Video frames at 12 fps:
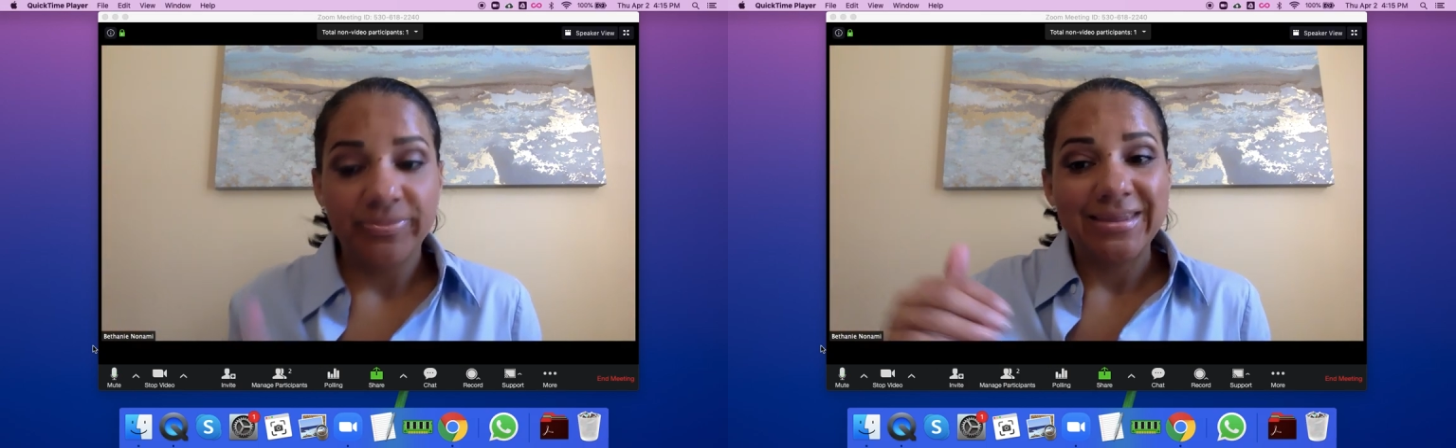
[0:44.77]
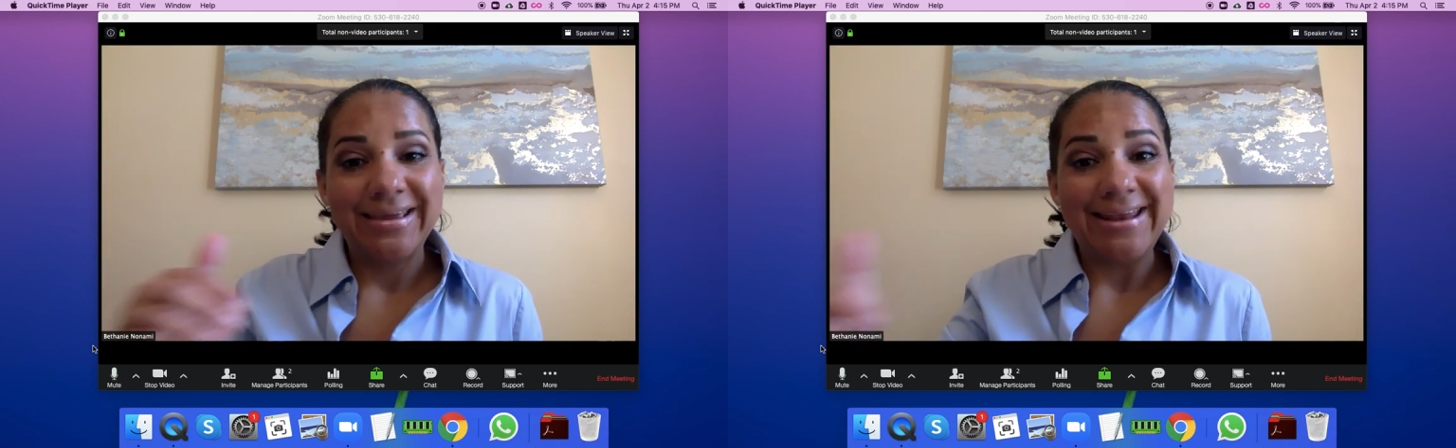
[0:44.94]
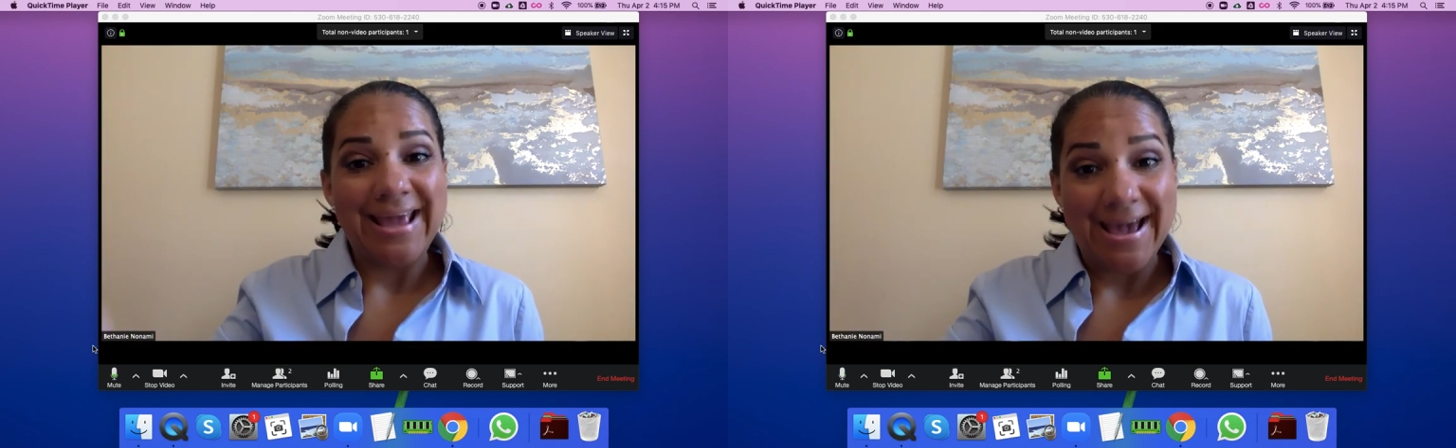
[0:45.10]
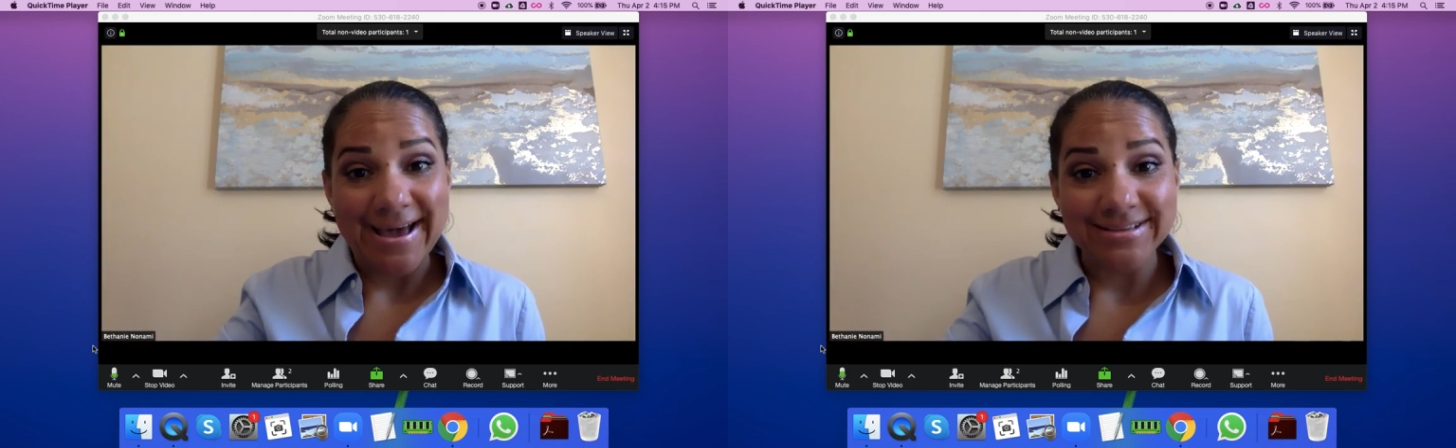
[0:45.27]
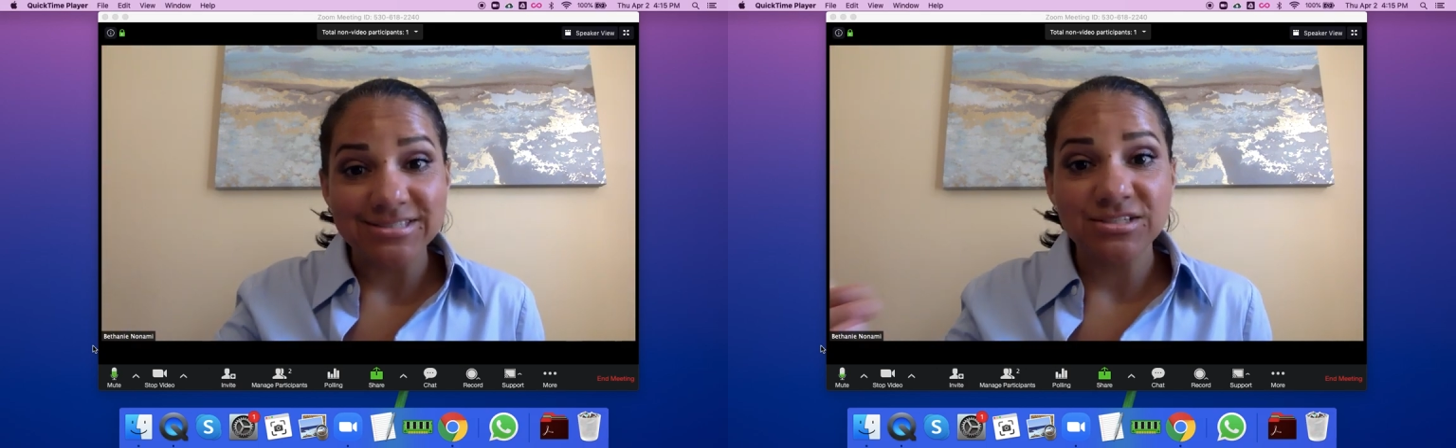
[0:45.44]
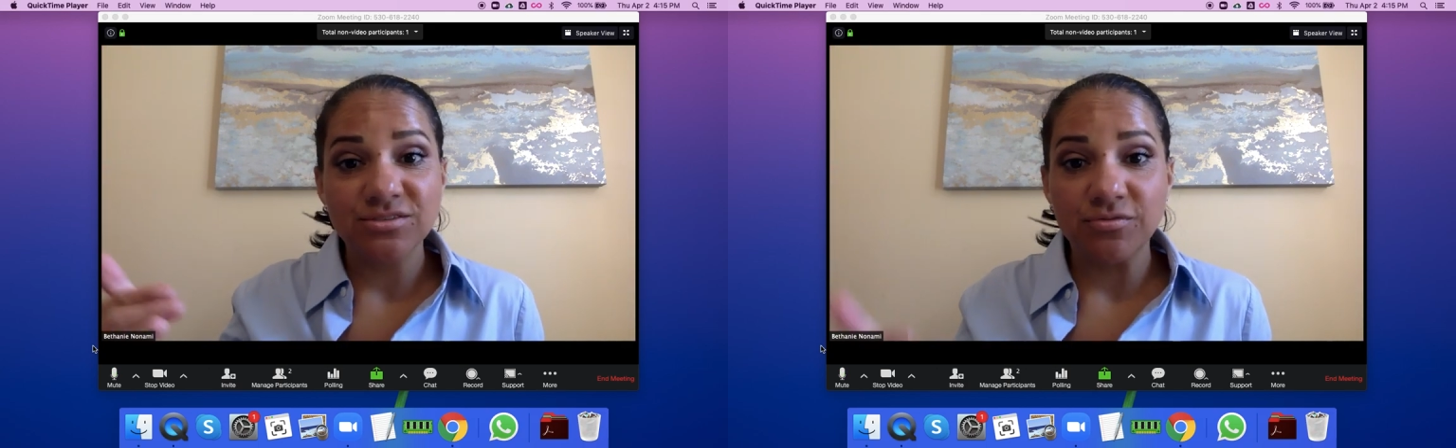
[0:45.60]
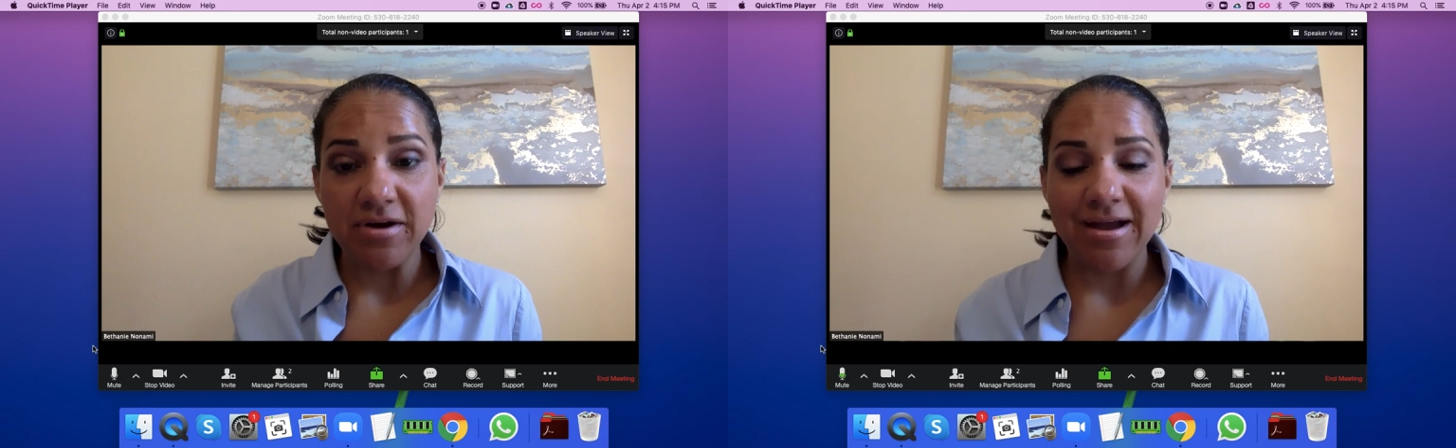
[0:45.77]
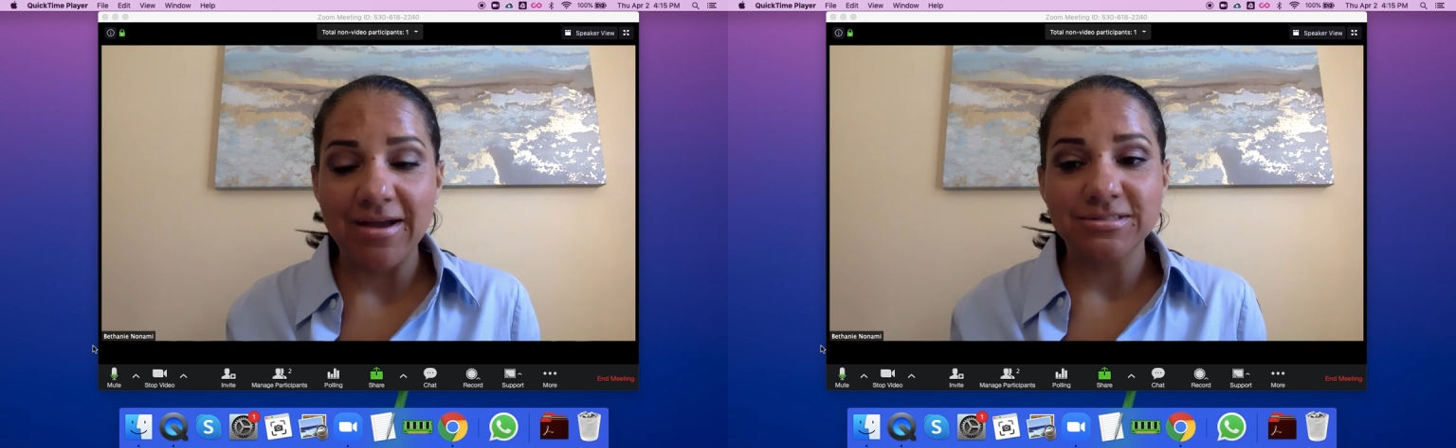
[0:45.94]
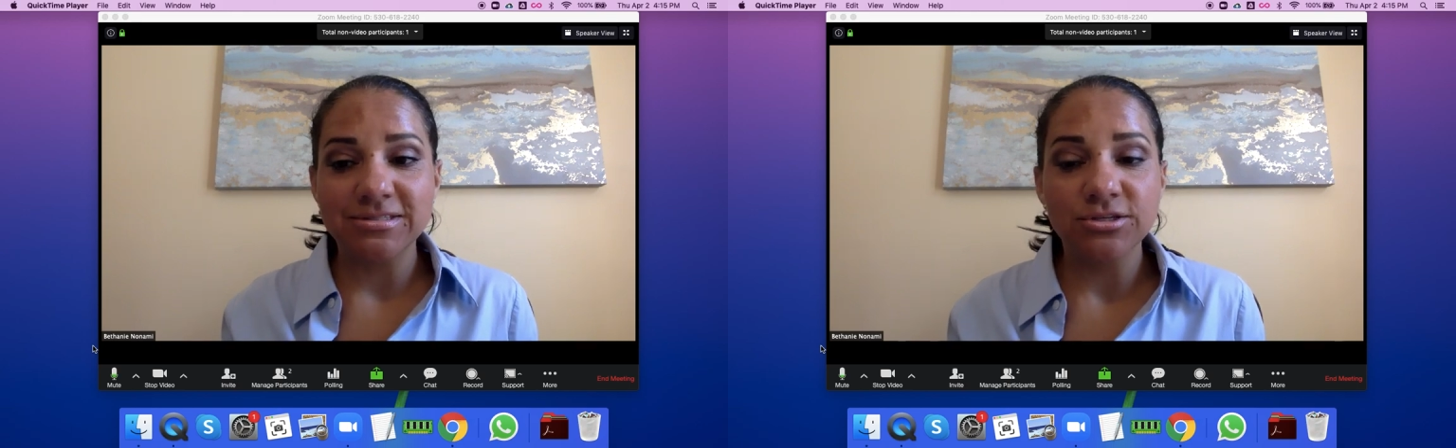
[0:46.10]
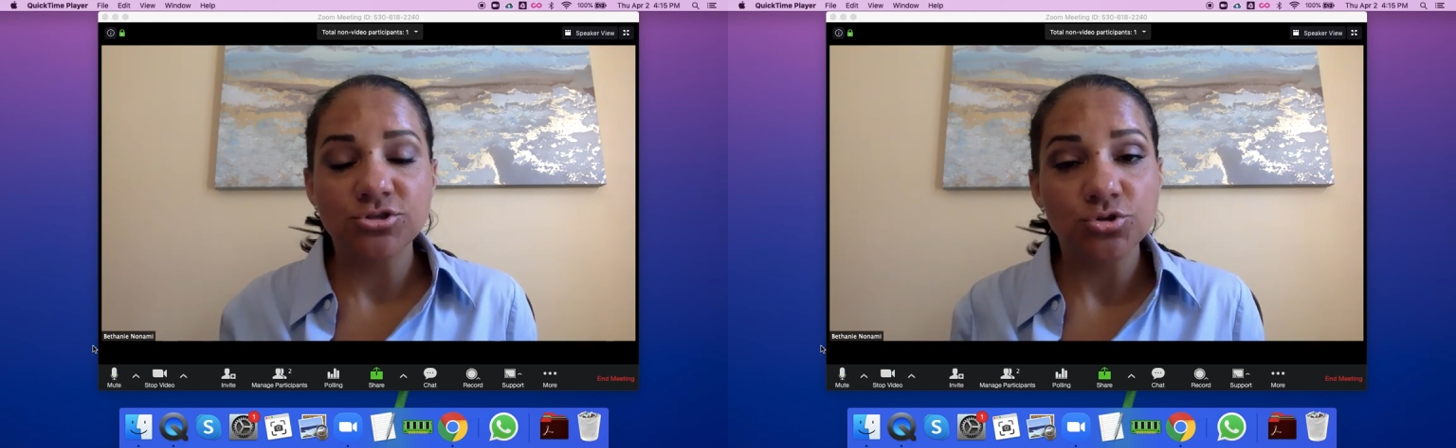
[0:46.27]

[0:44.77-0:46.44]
It asks for access